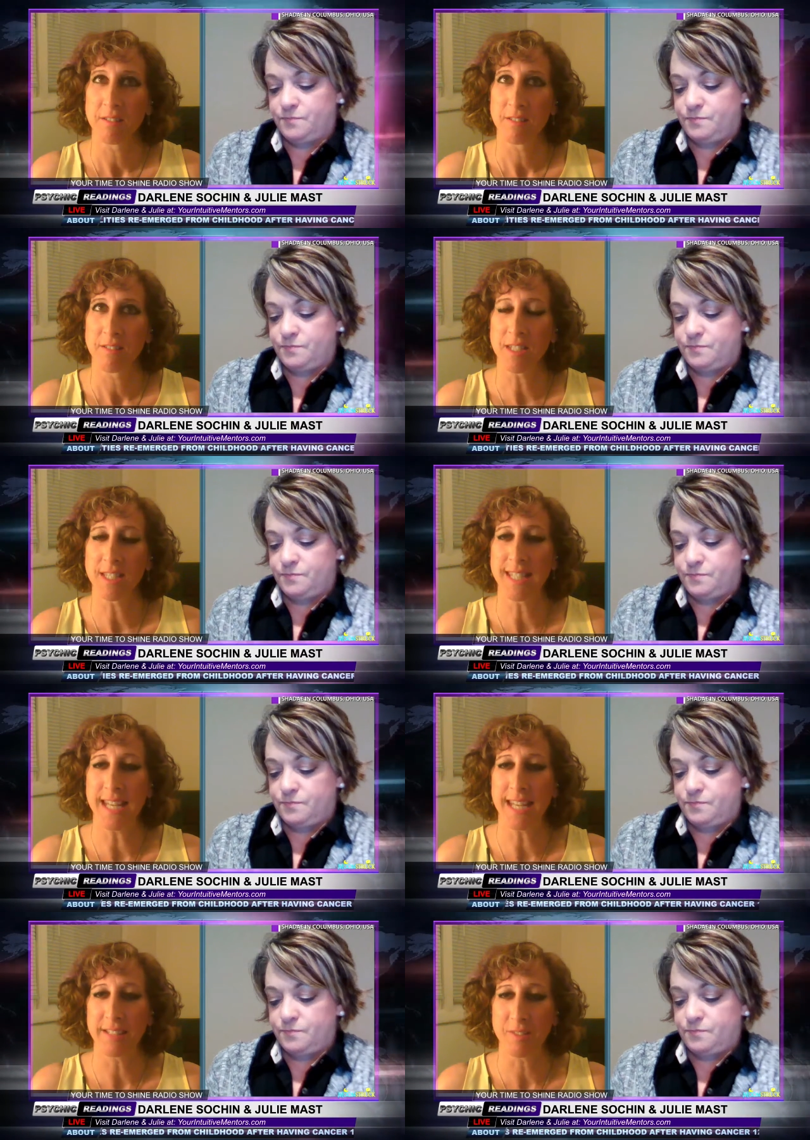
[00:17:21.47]
Speaker 1: the
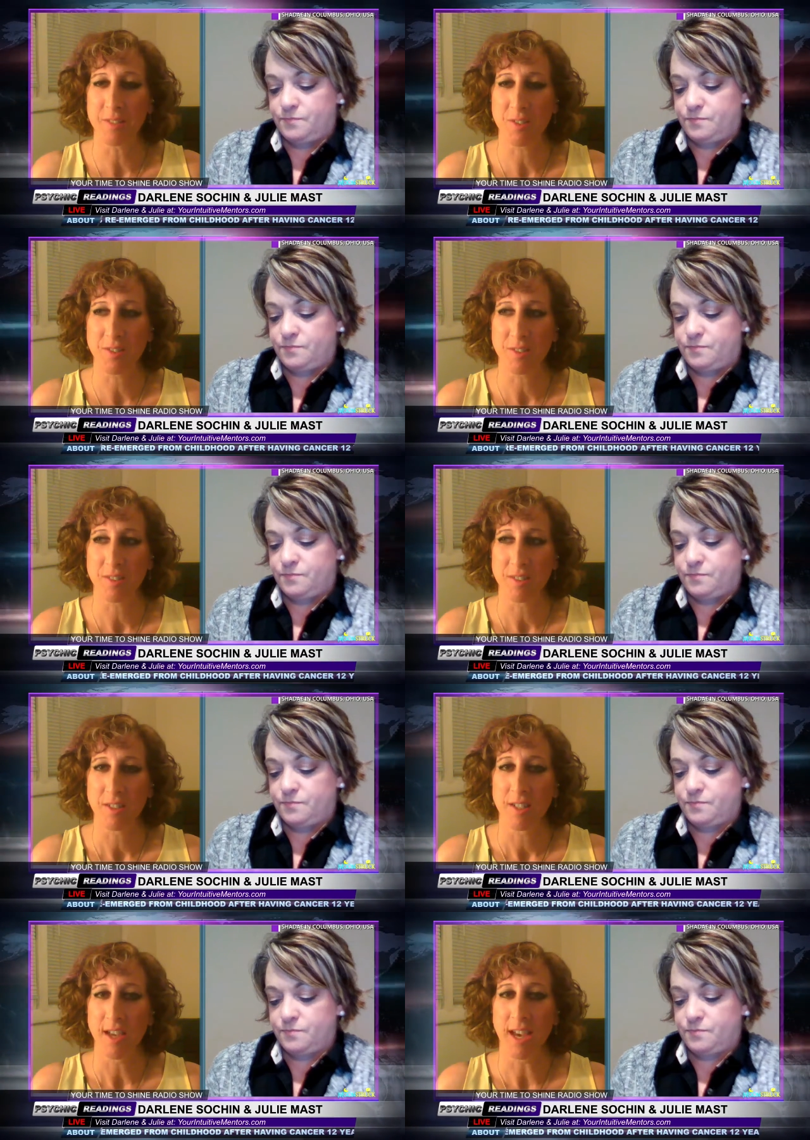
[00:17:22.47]
dance,
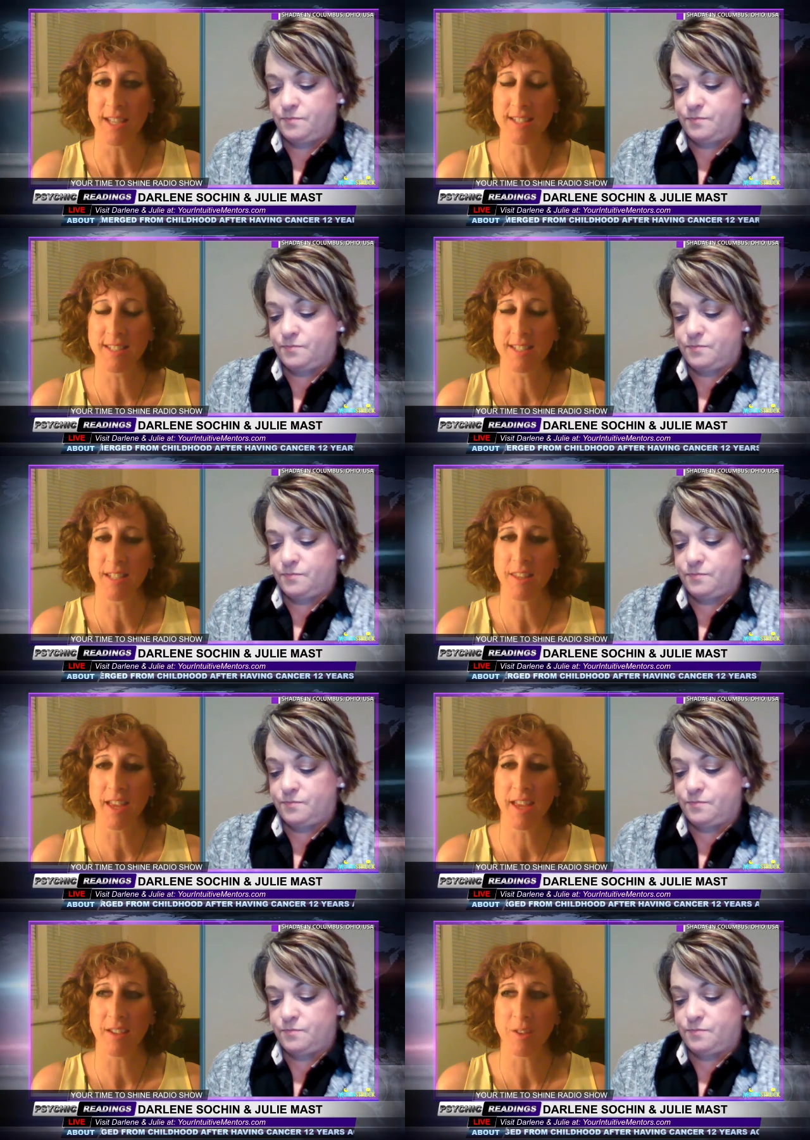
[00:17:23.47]
I see that